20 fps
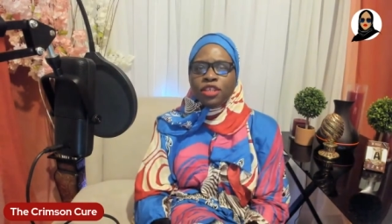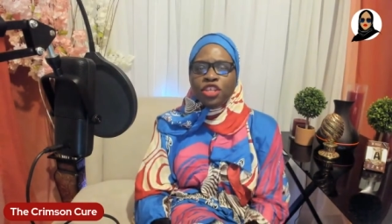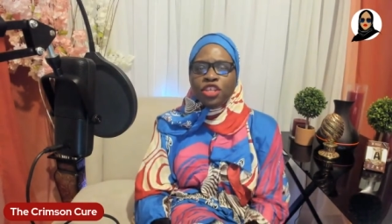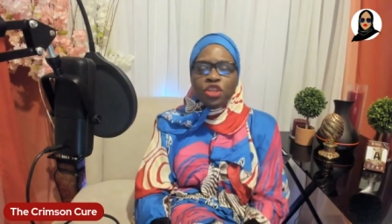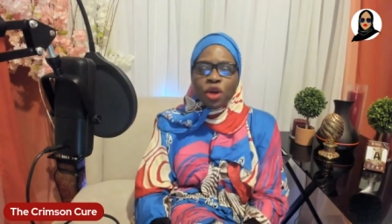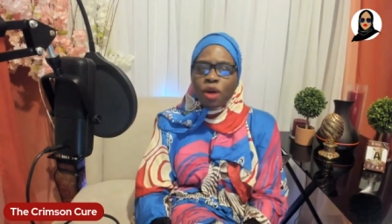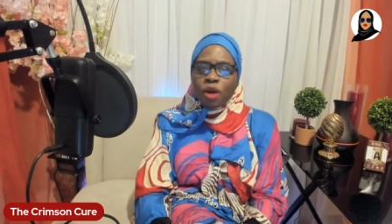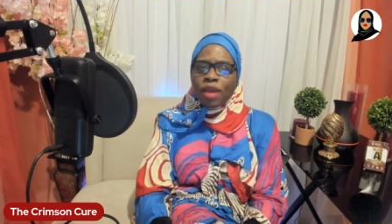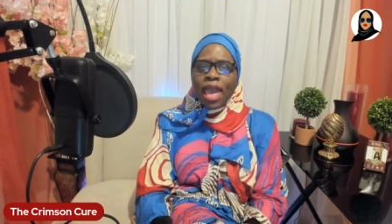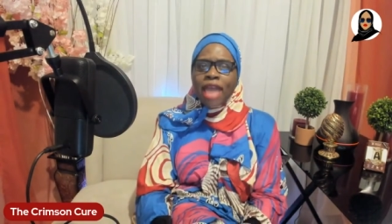
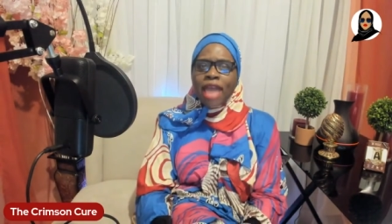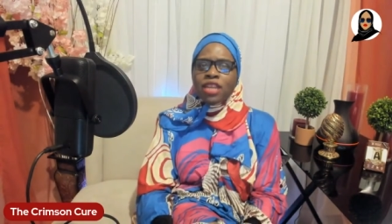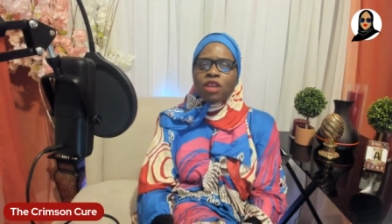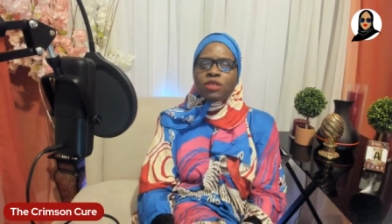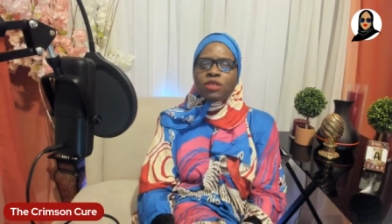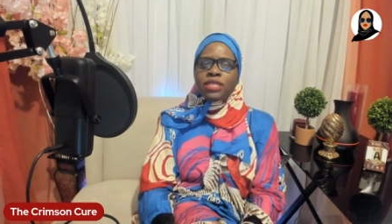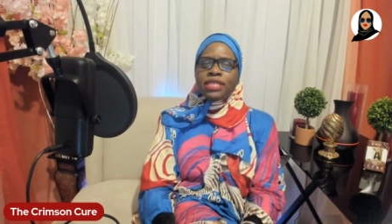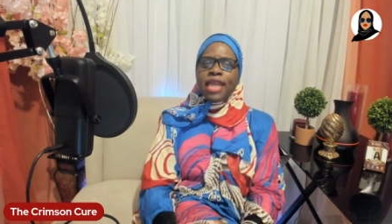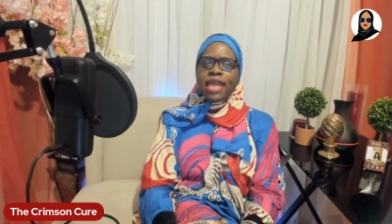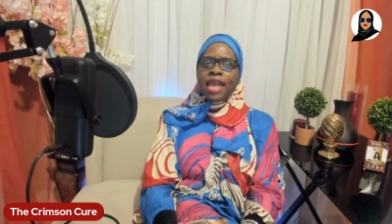You don't got
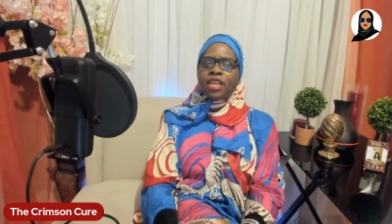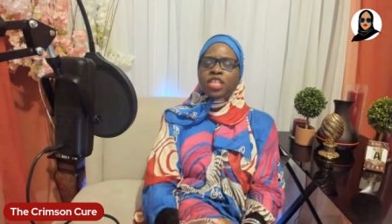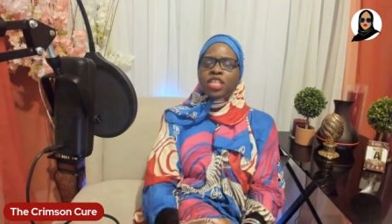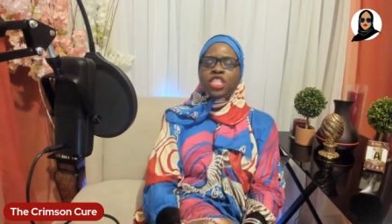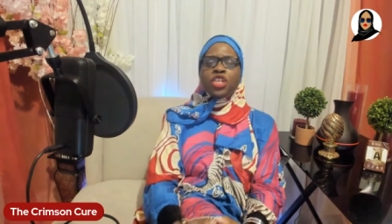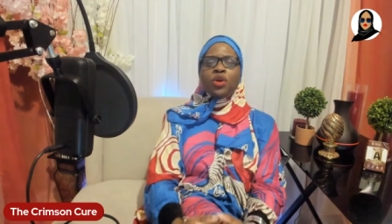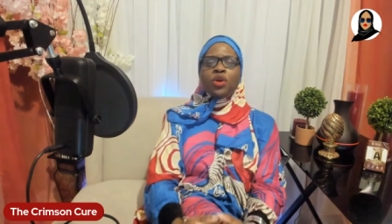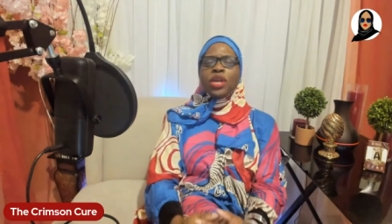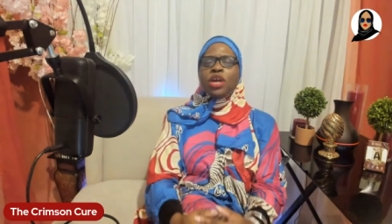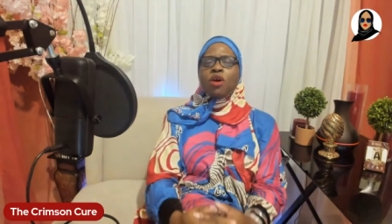no
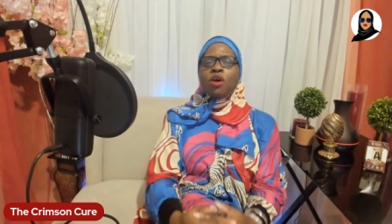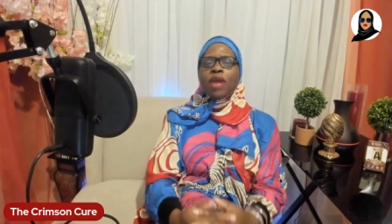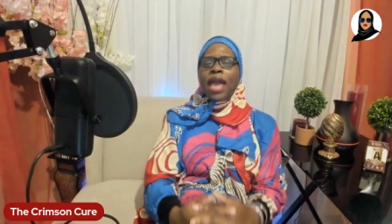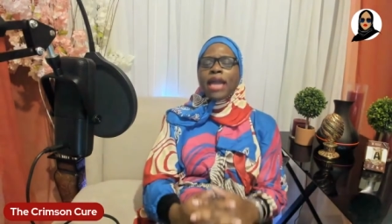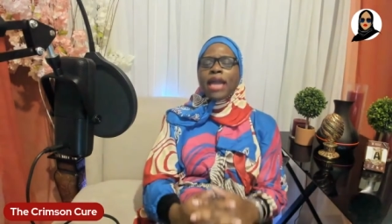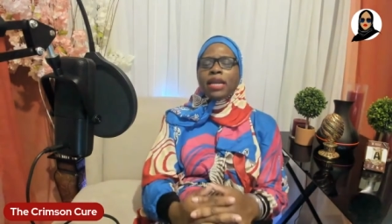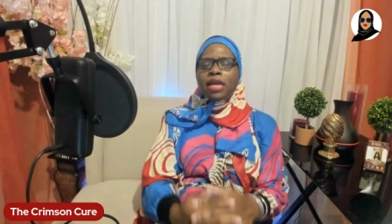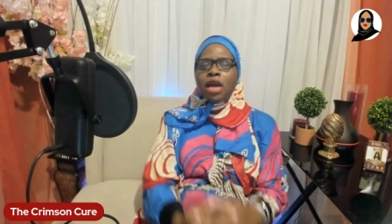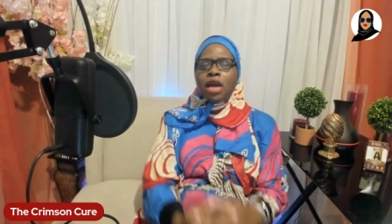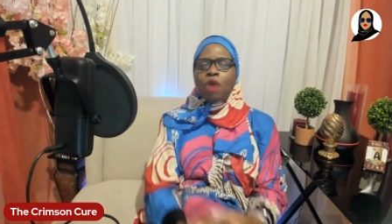standards, so he don't
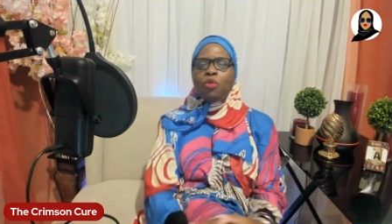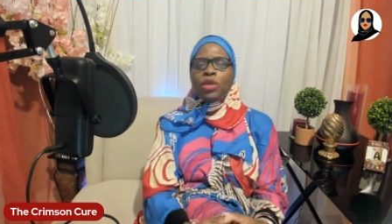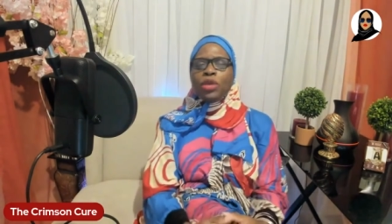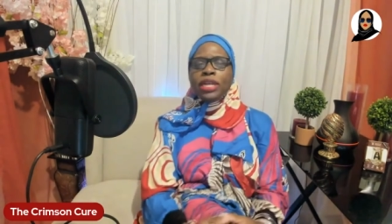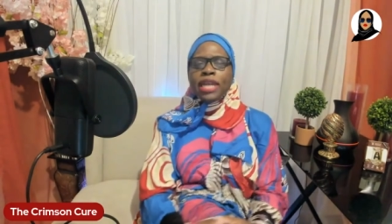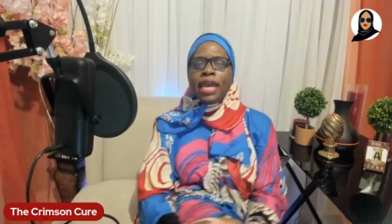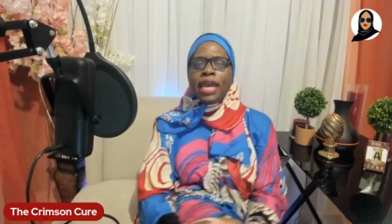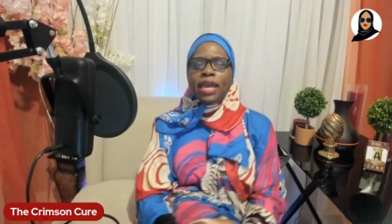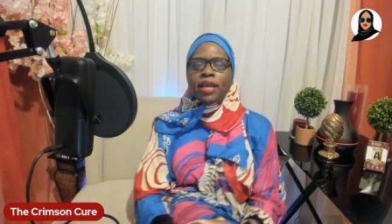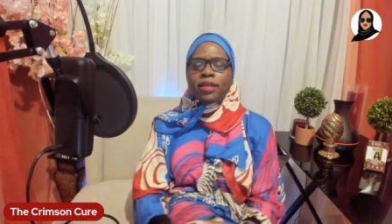gotta come with
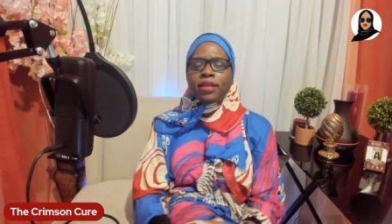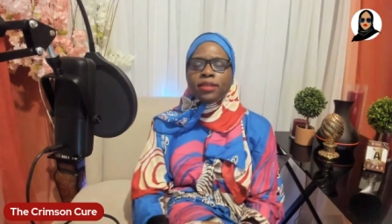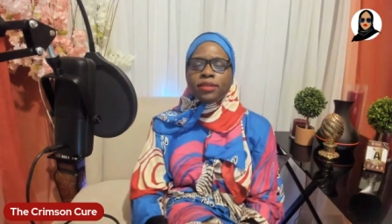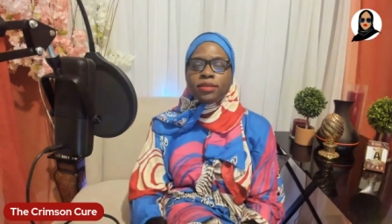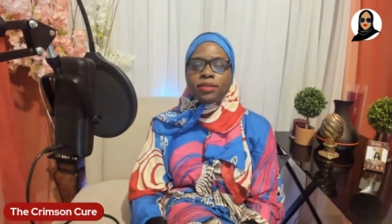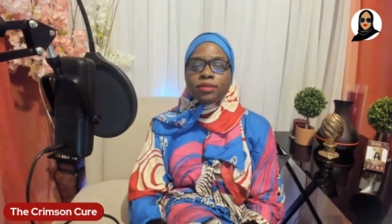now.